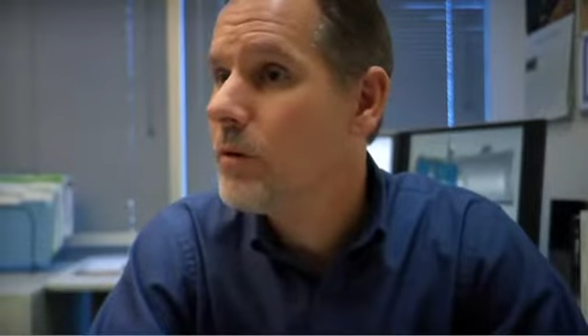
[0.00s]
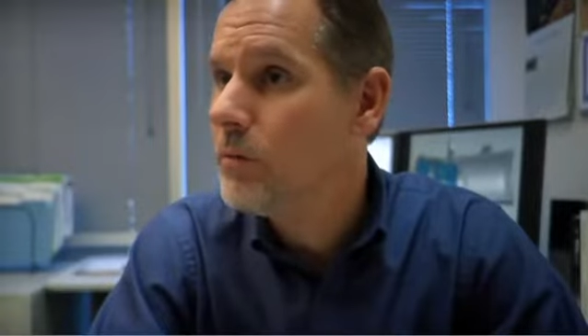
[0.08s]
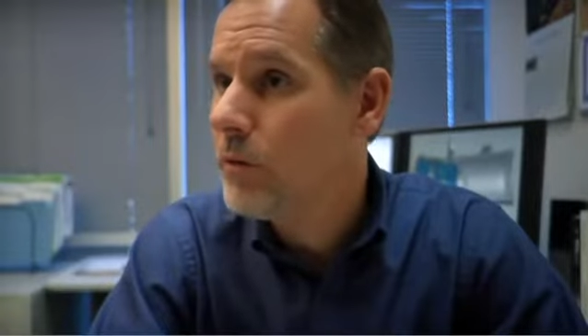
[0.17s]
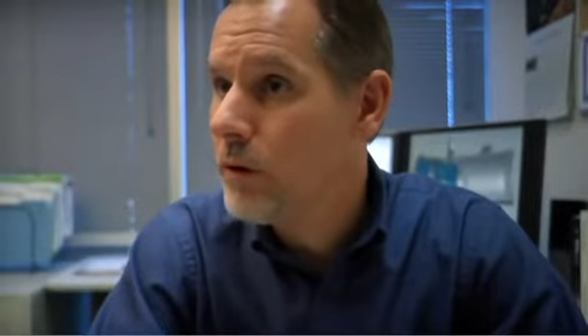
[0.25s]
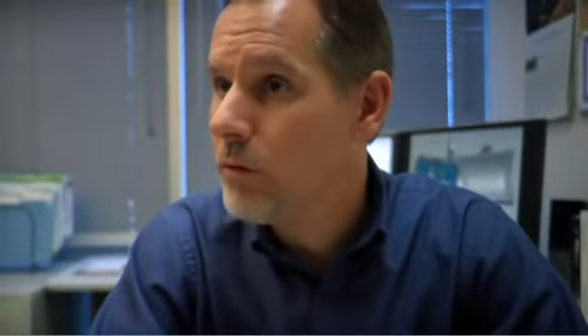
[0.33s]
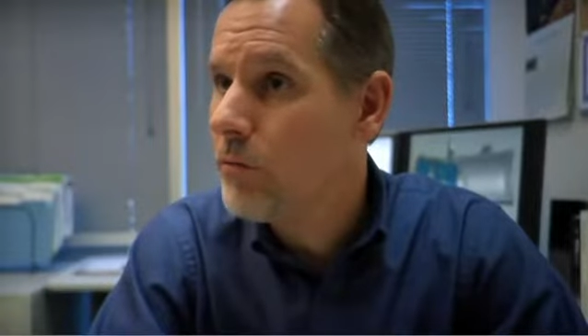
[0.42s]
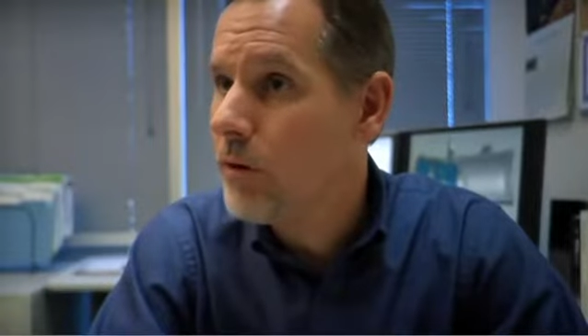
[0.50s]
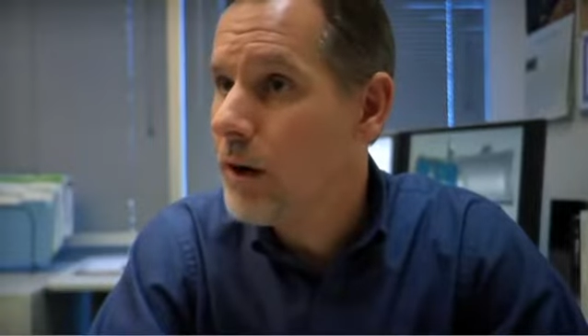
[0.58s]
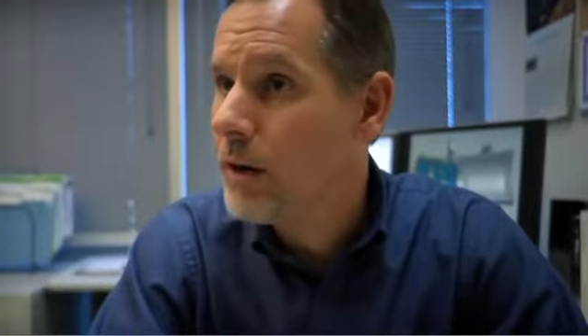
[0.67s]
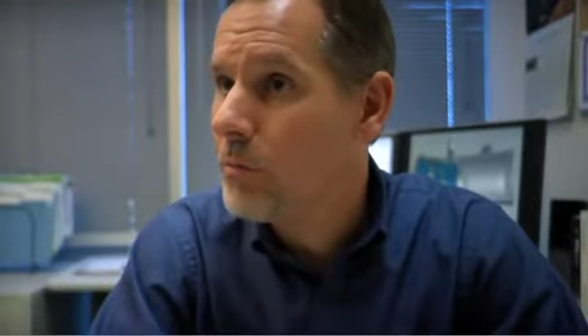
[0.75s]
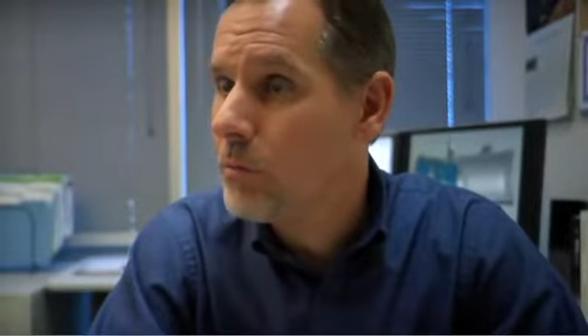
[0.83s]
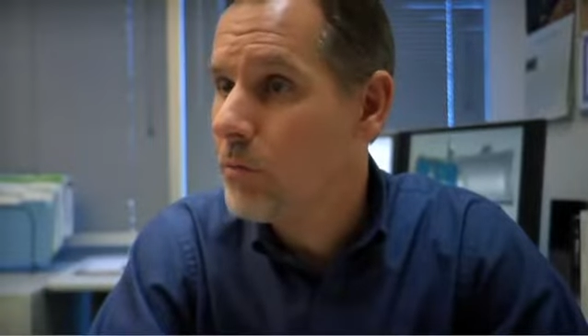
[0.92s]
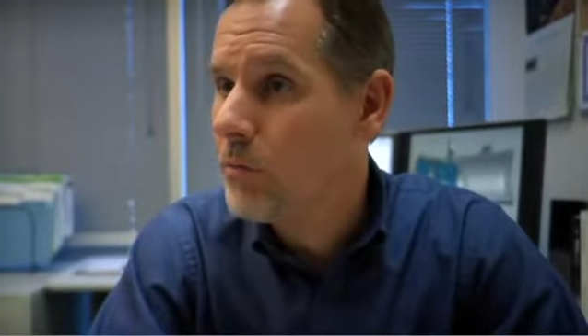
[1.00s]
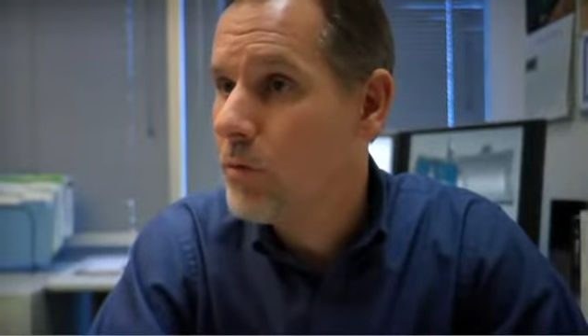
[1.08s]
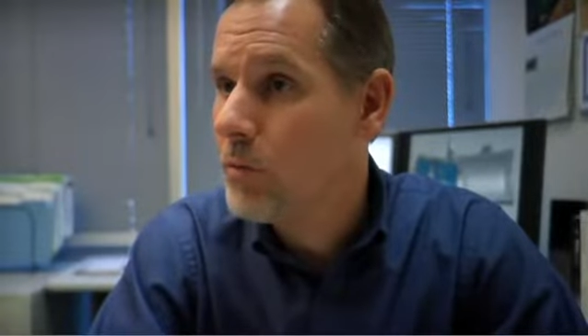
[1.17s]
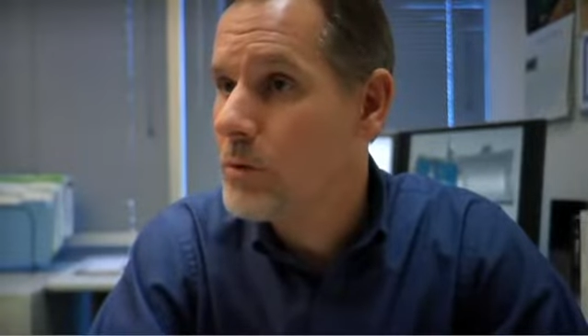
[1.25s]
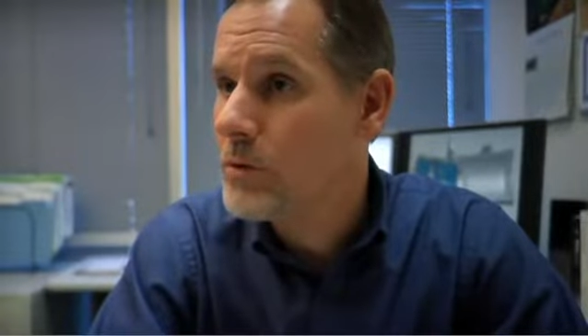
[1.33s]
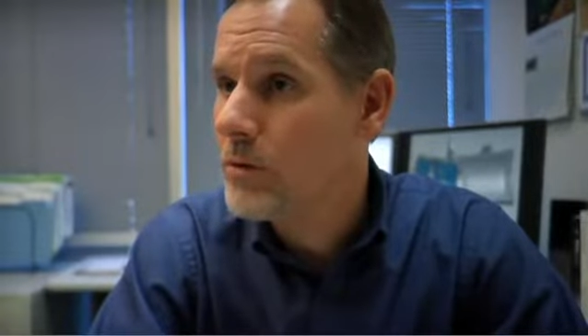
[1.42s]
verify the
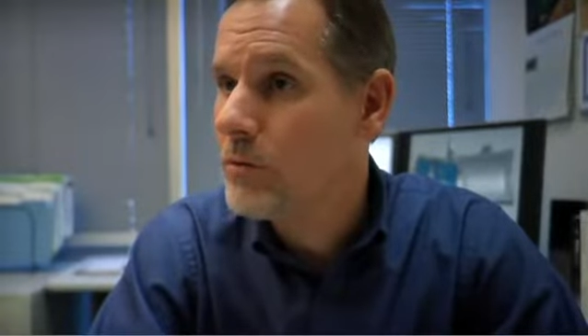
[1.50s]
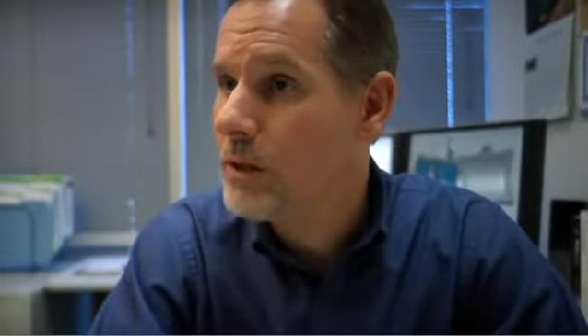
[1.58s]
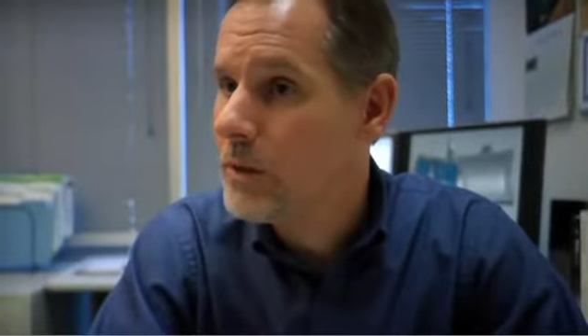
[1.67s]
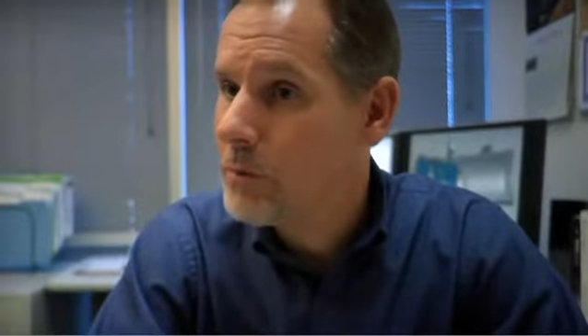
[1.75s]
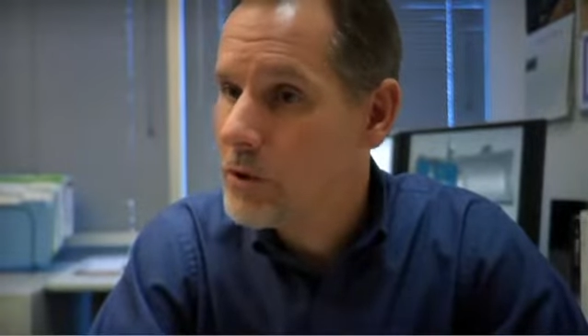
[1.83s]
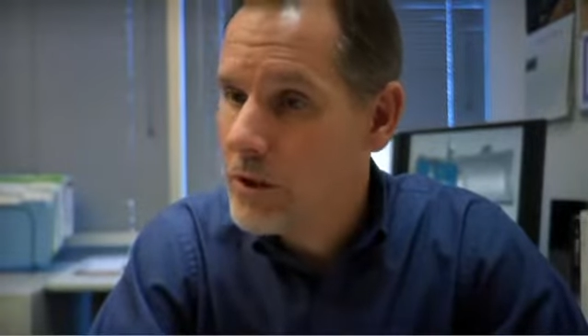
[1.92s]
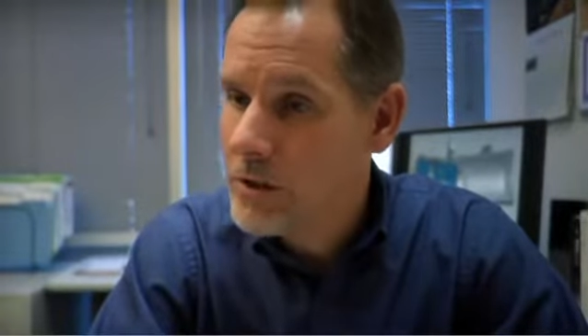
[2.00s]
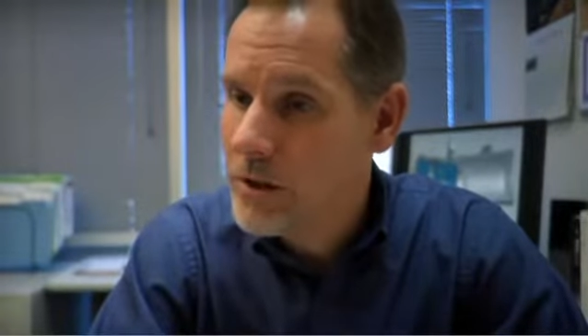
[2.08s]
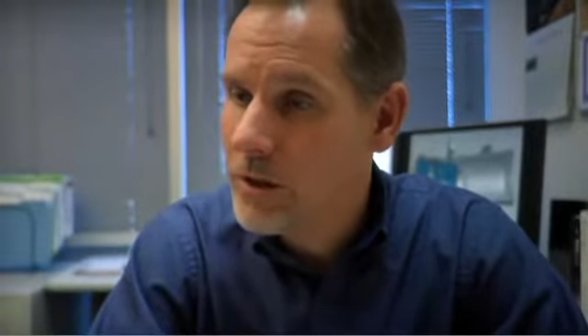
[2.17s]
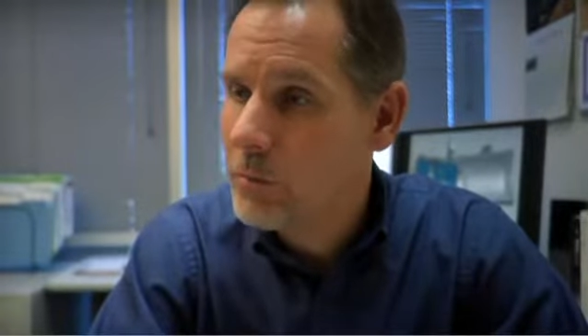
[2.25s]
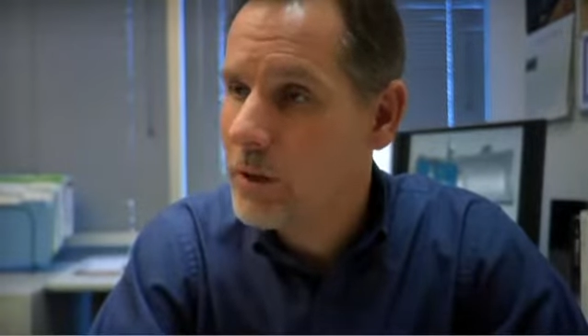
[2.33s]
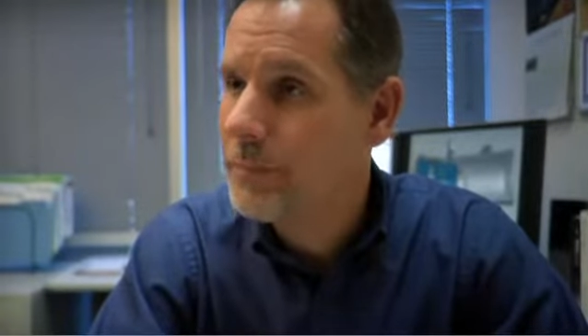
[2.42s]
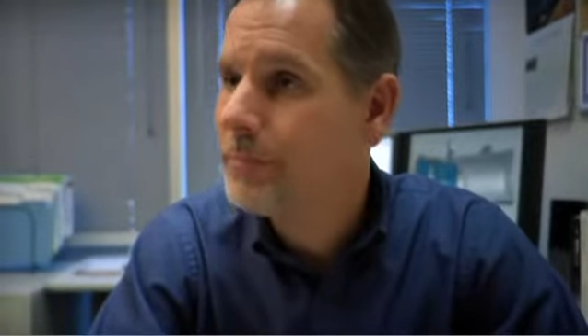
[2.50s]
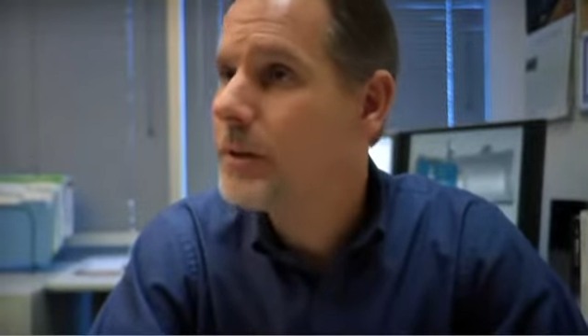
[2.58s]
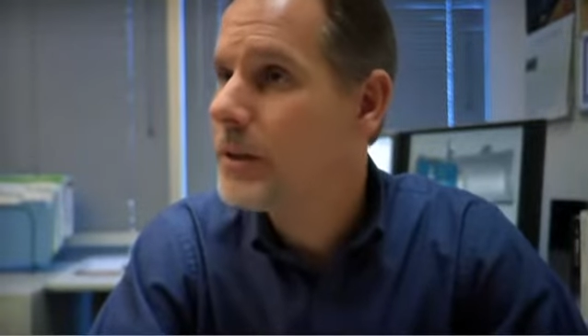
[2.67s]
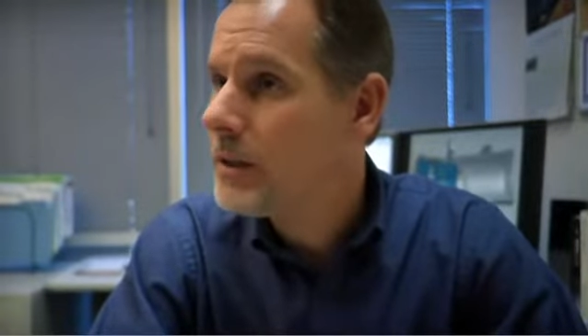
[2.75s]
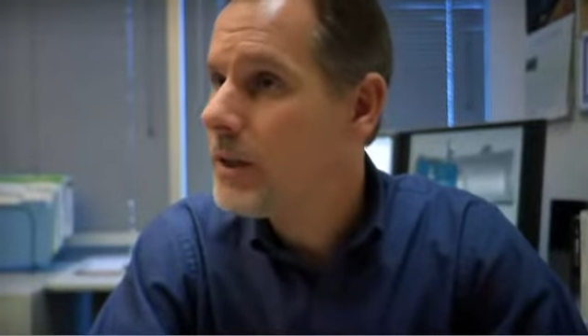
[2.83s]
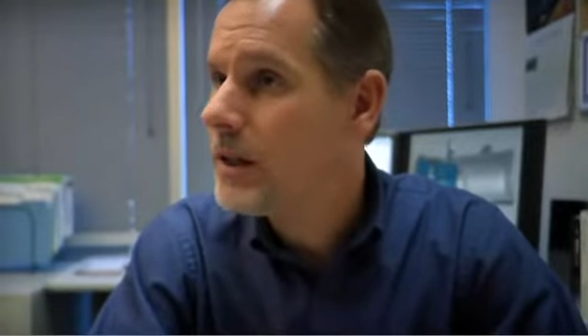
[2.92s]
performance of the imaging assembly
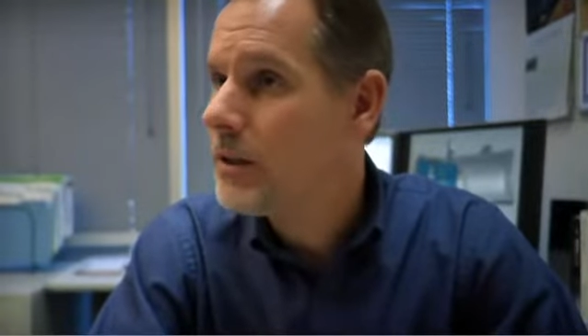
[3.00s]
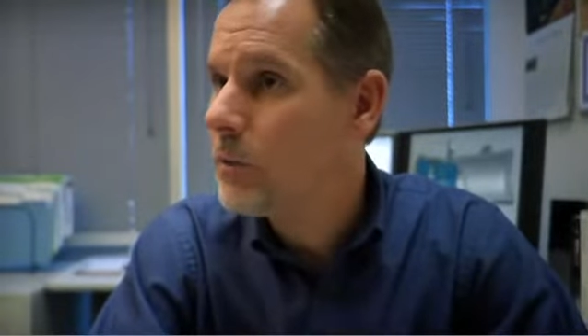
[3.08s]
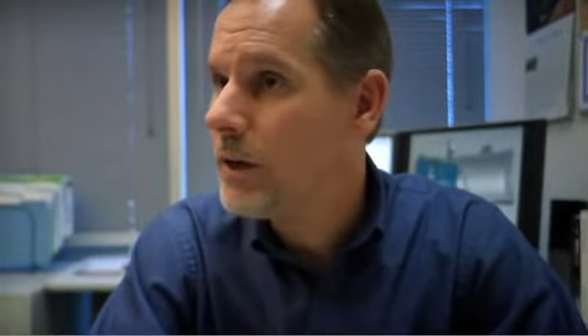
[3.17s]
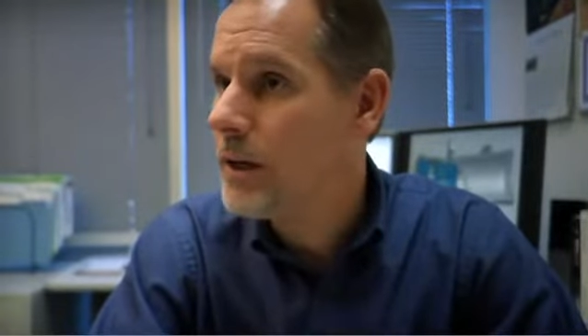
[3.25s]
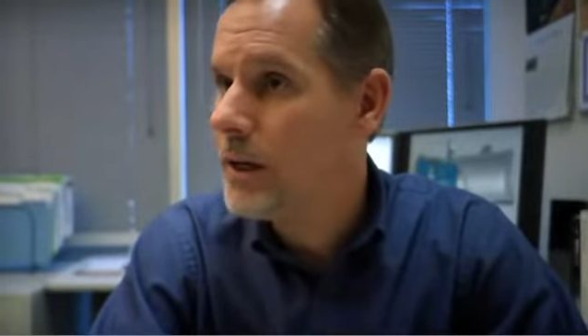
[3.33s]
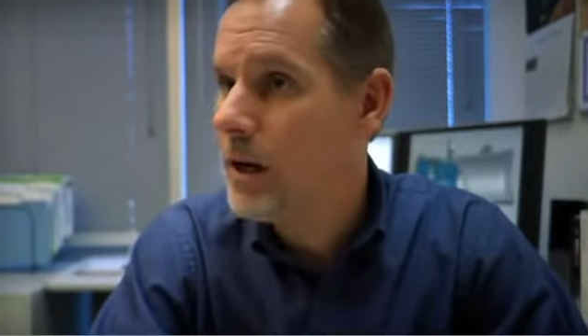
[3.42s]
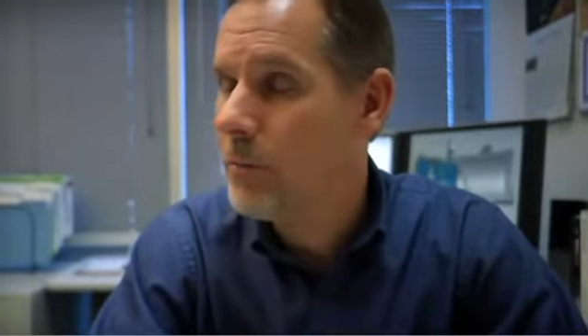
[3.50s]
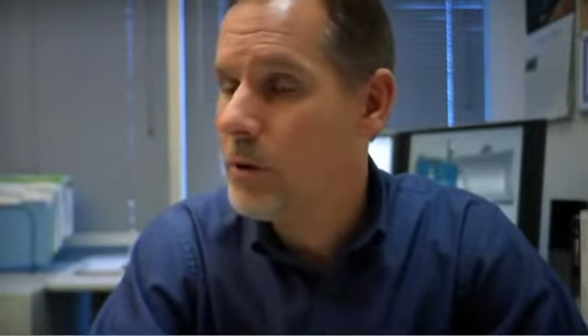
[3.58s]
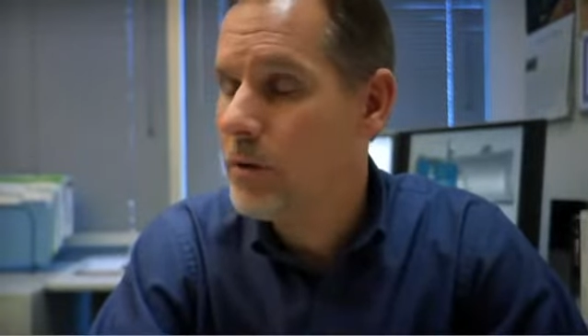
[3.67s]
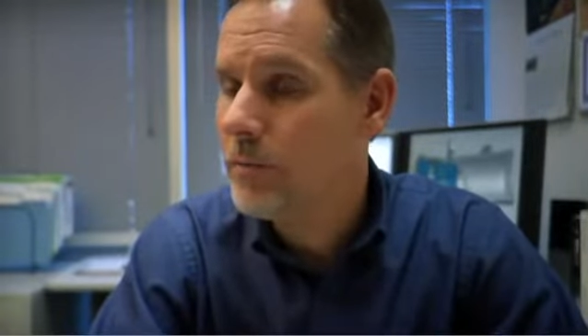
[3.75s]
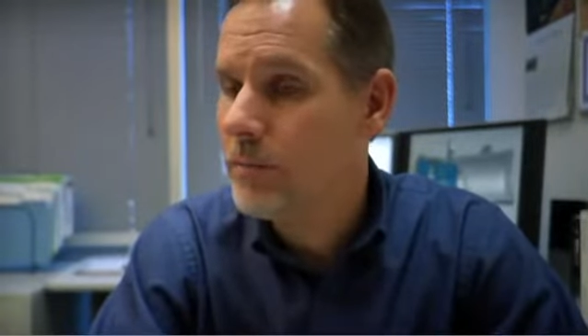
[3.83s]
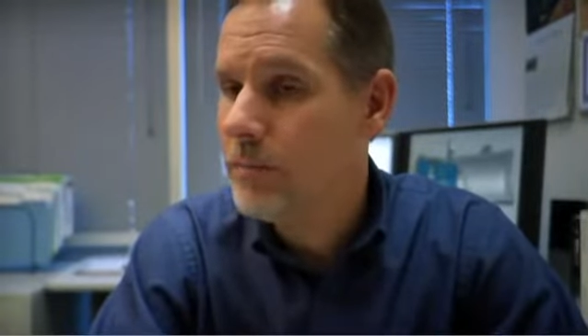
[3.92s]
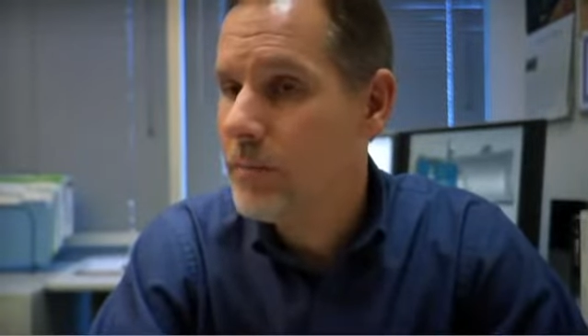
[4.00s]
and the radiometer.